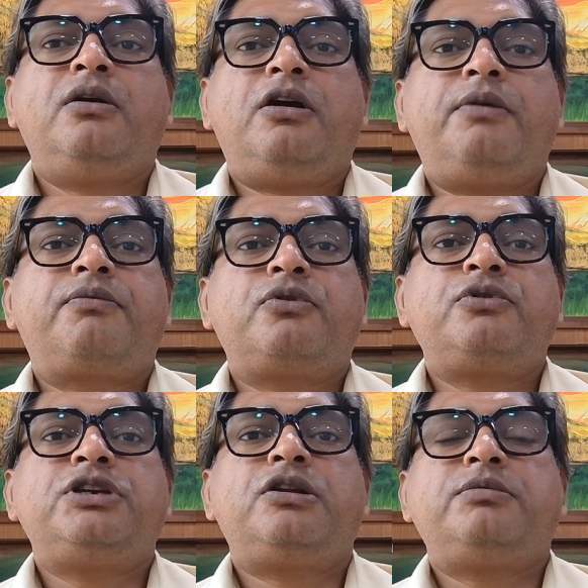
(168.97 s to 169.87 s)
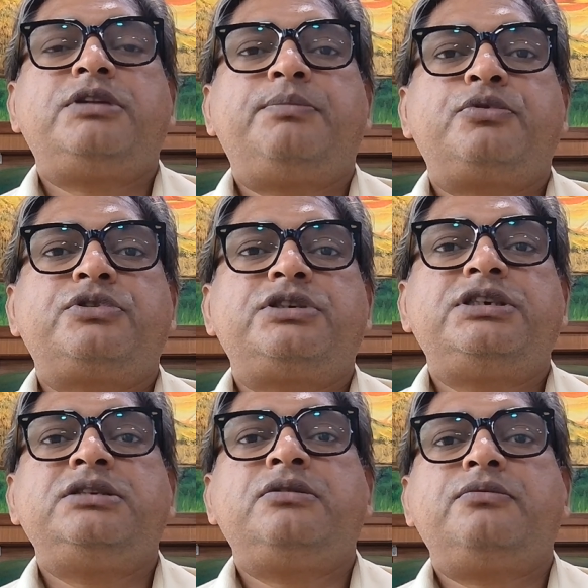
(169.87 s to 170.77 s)
of closure of the
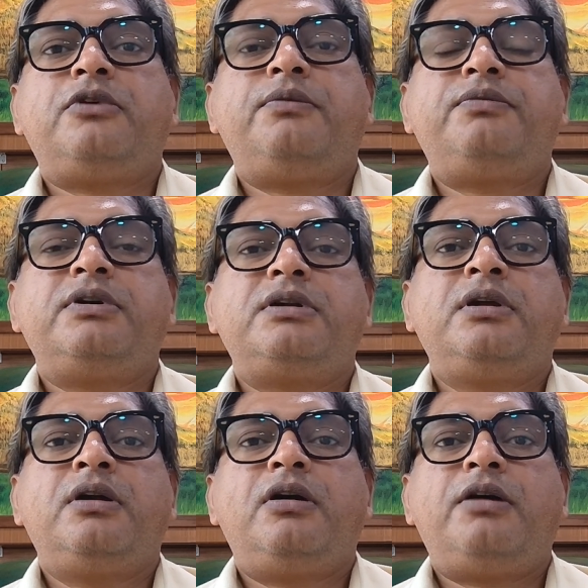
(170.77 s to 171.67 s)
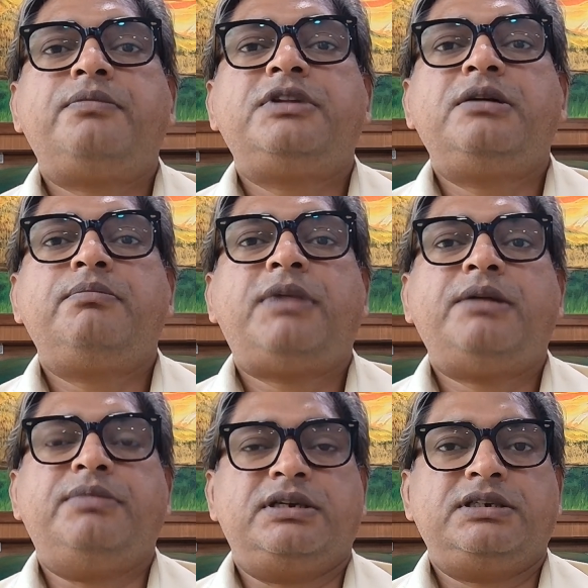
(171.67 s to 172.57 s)
proceeding offer of the
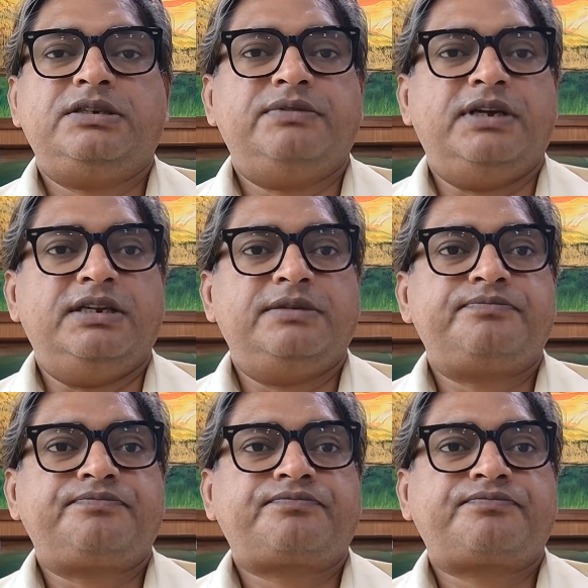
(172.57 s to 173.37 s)
buyback, if any.